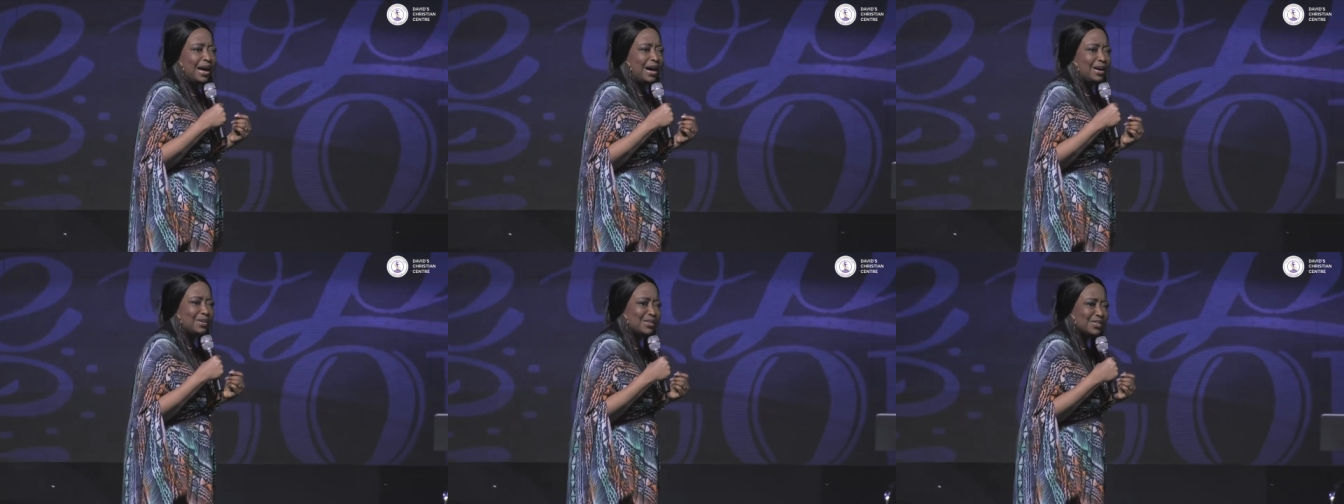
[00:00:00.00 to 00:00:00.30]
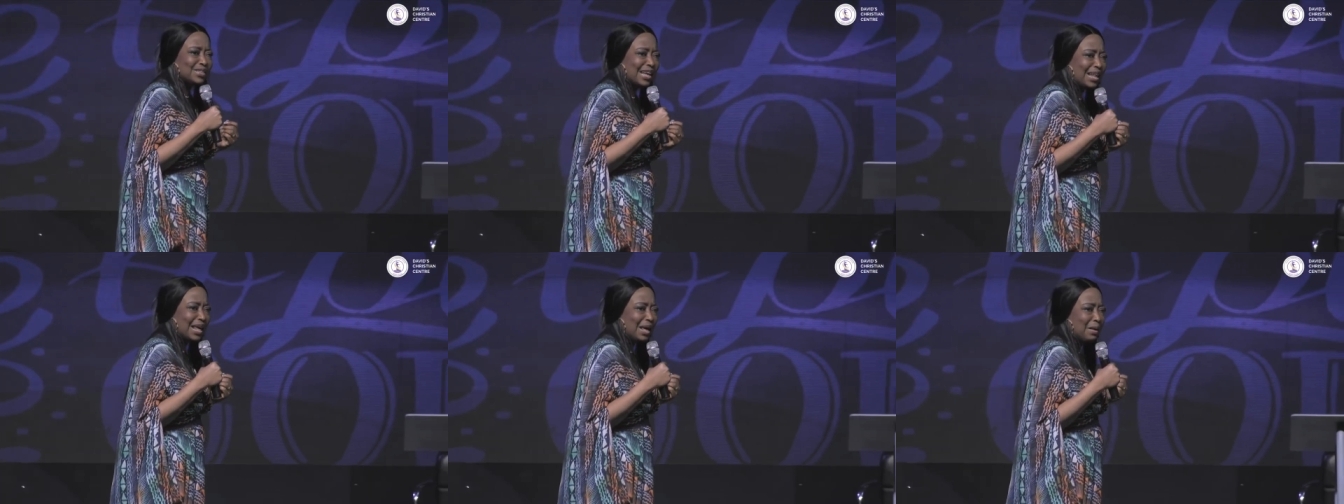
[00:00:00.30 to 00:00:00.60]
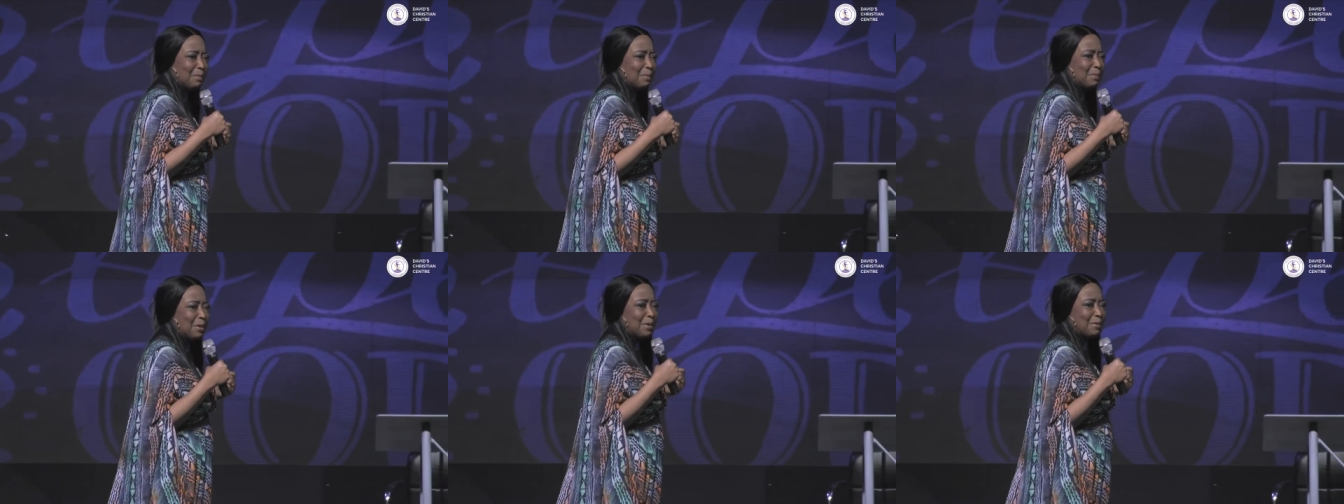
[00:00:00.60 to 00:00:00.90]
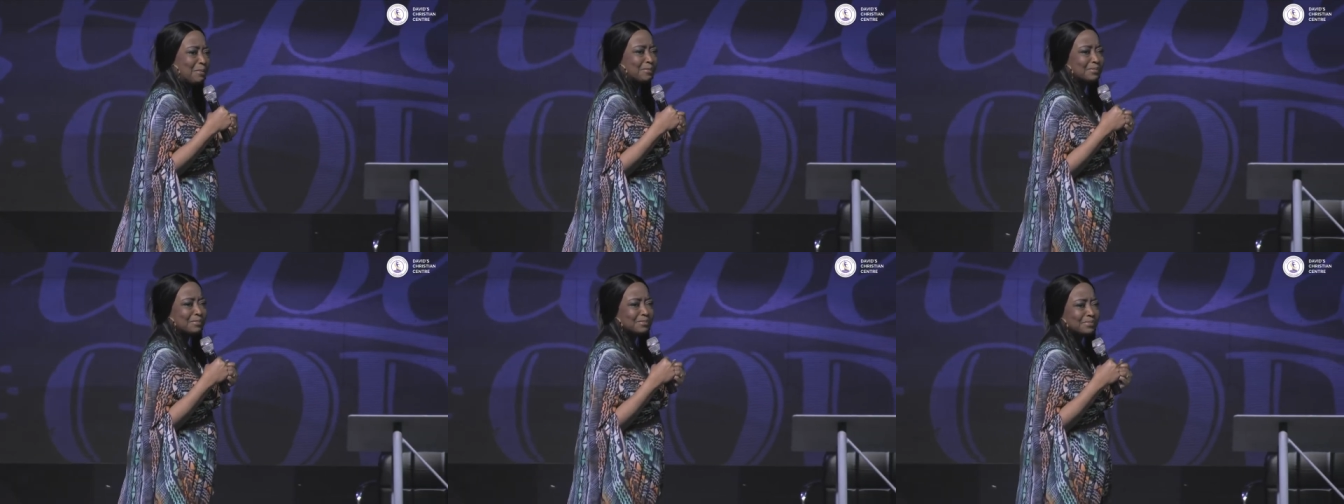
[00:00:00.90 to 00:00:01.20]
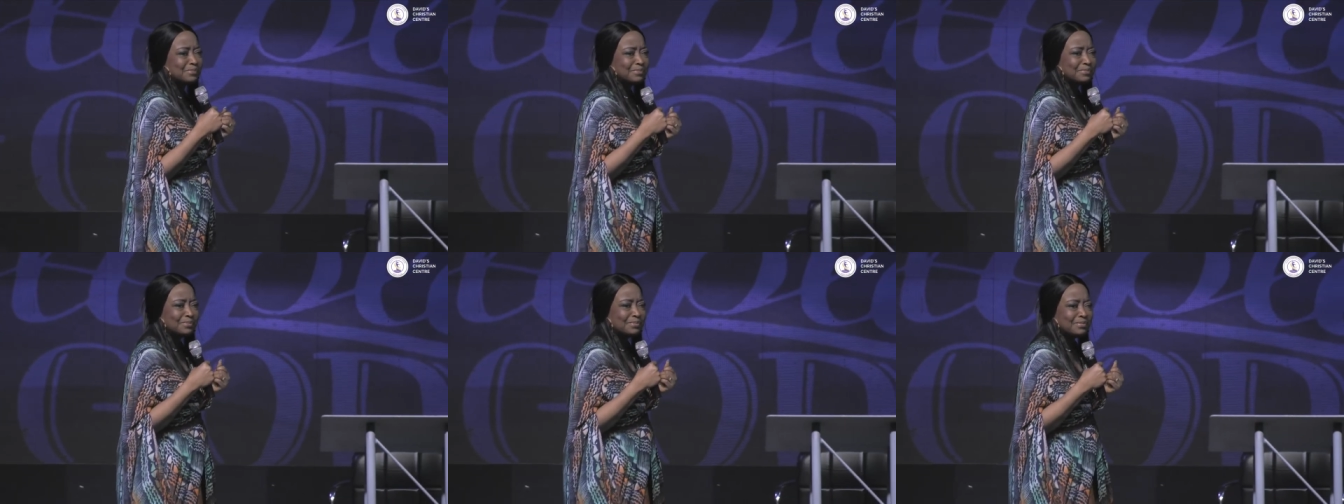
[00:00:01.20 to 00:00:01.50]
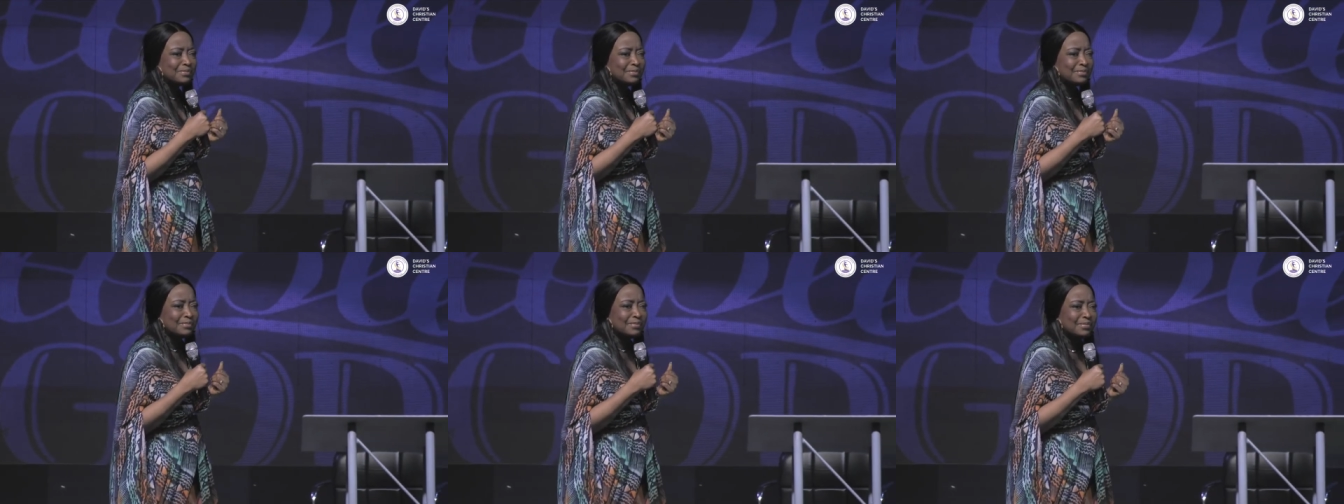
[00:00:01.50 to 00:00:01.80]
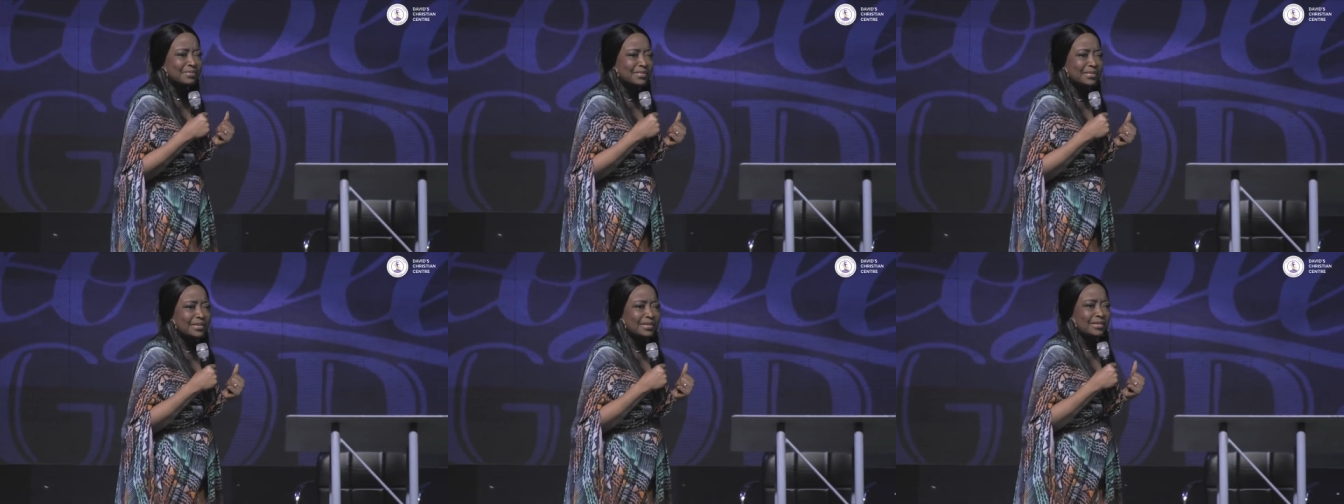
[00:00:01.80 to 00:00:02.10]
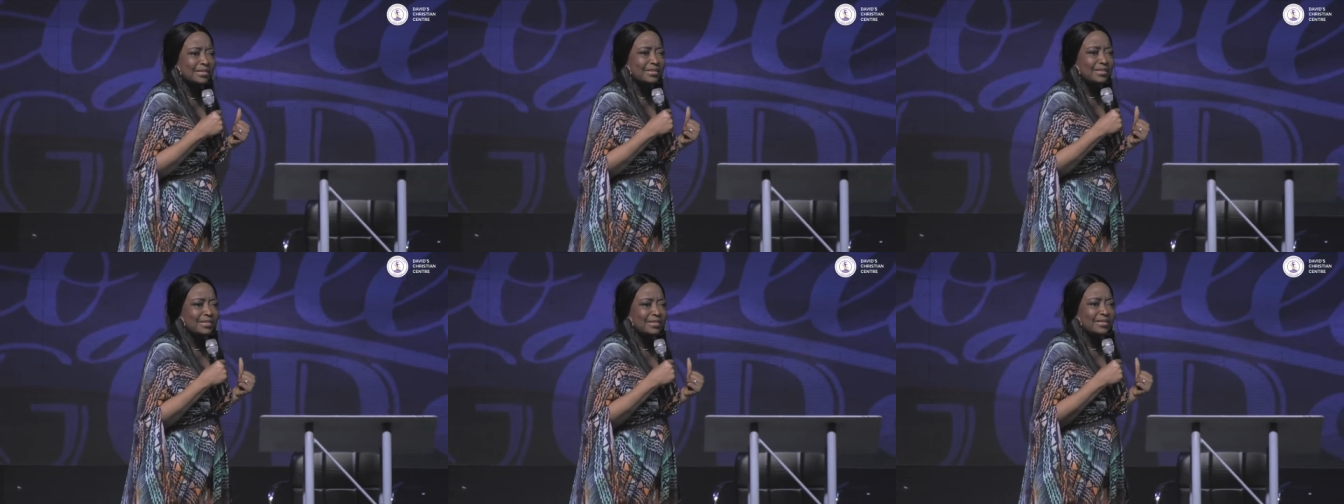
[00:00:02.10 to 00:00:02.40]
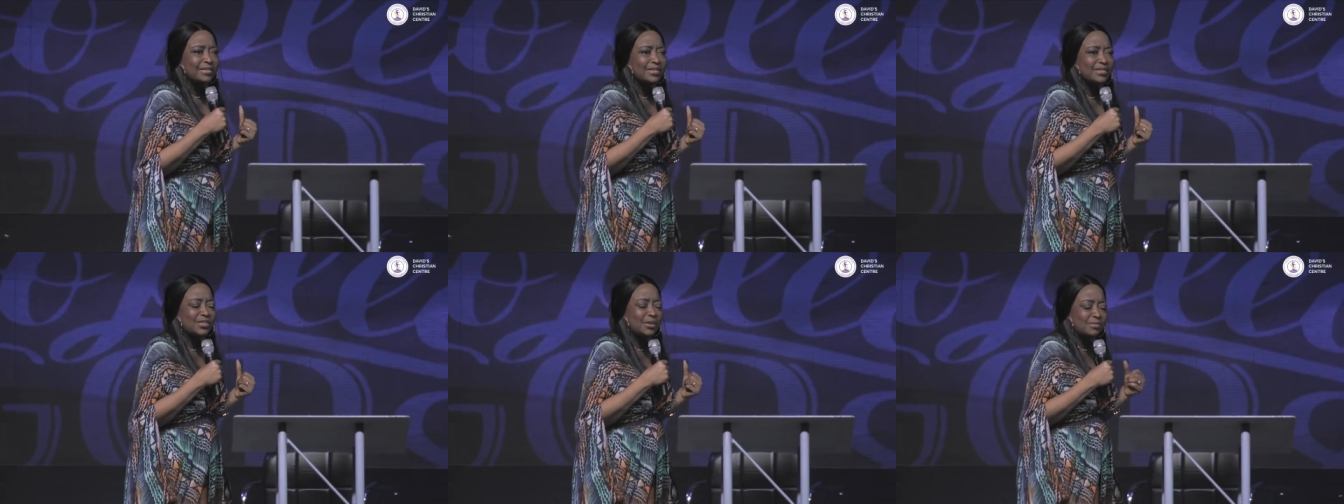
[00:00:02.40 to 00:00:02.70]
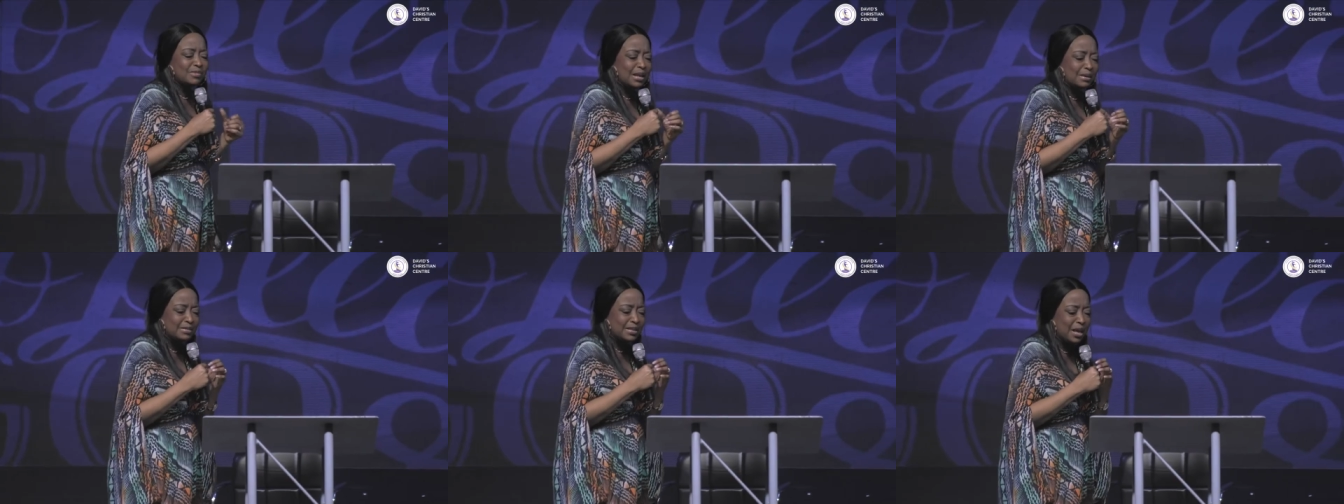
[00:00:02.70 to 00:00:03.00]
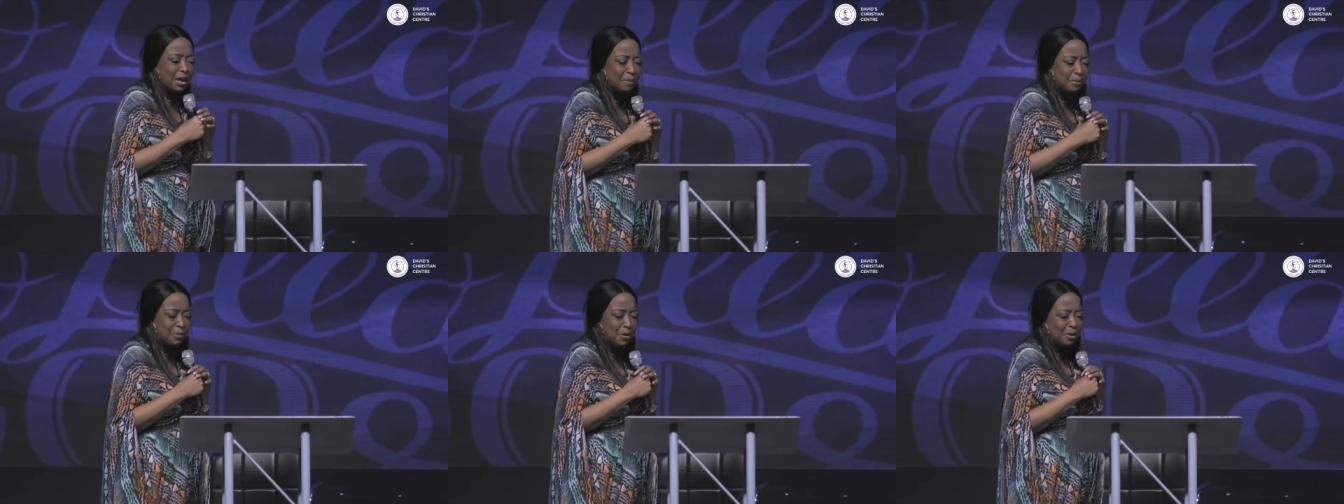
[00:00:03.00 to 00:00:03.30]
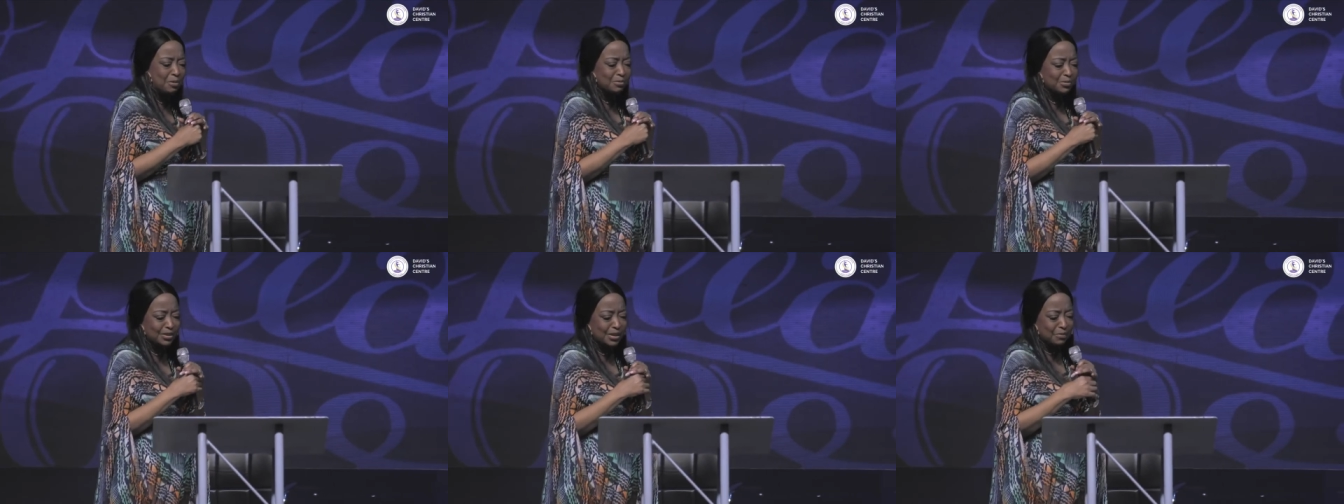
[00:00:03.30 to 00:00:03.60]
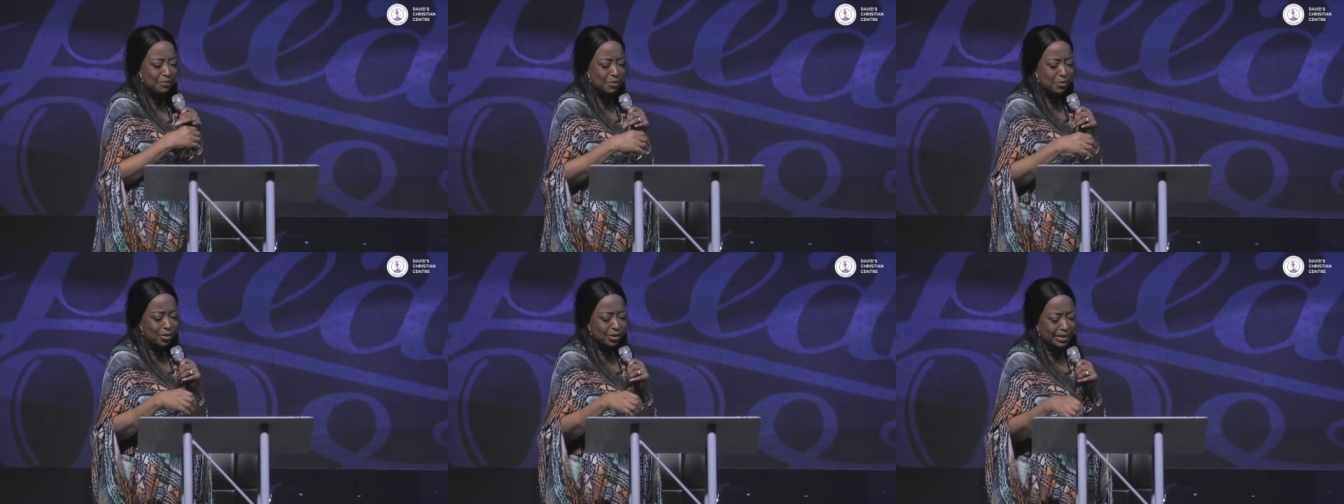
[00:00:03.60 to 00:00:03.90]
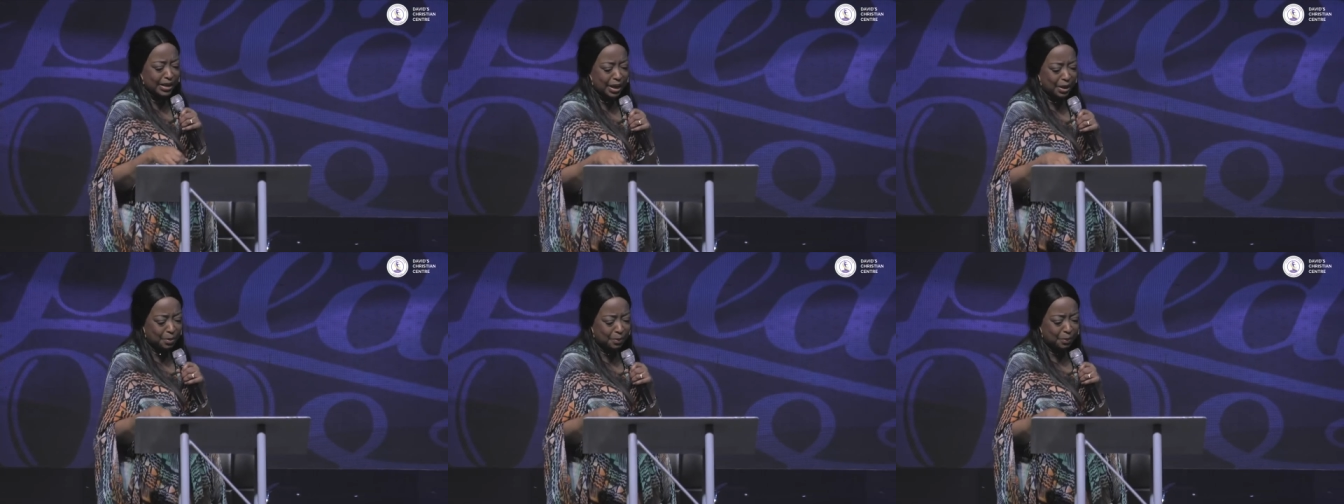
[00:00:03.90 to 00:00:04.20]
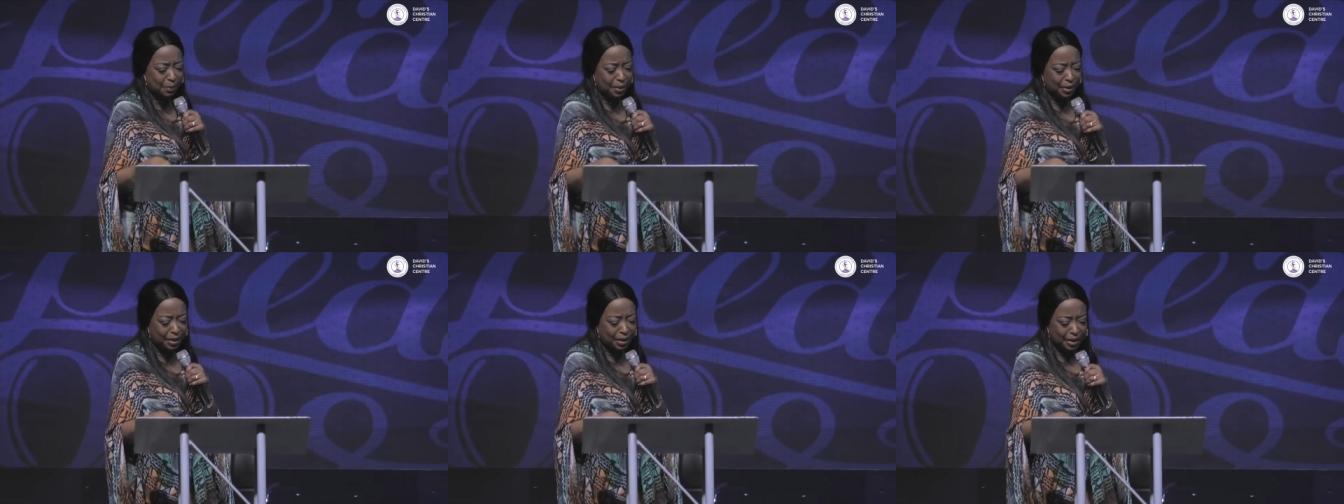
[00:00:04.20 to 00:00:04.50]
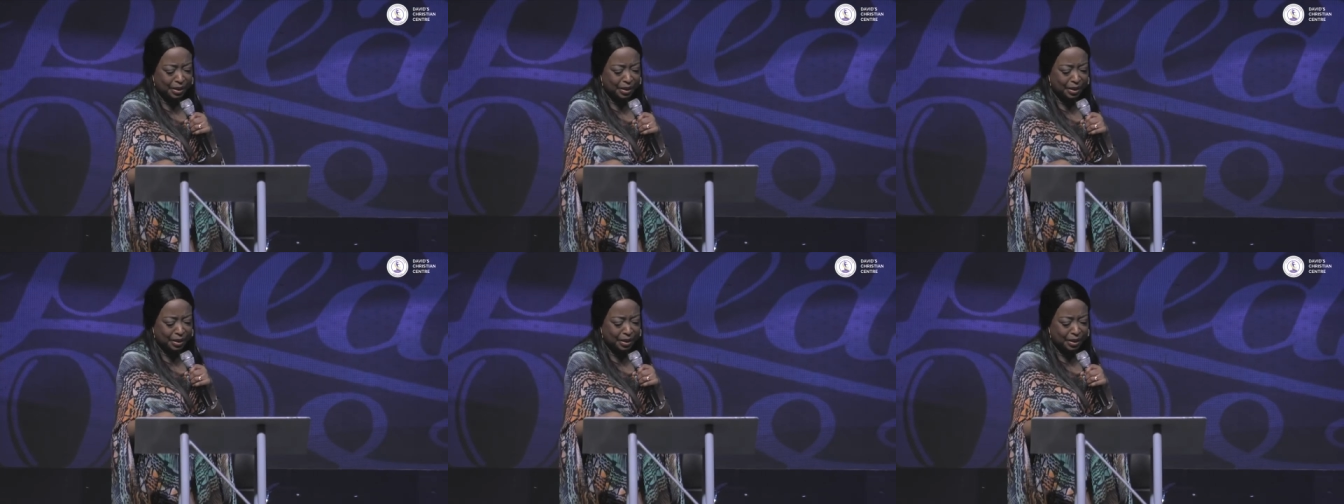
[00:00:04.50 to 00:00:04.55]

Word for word: How does that help come? Sometimes help comes and we want help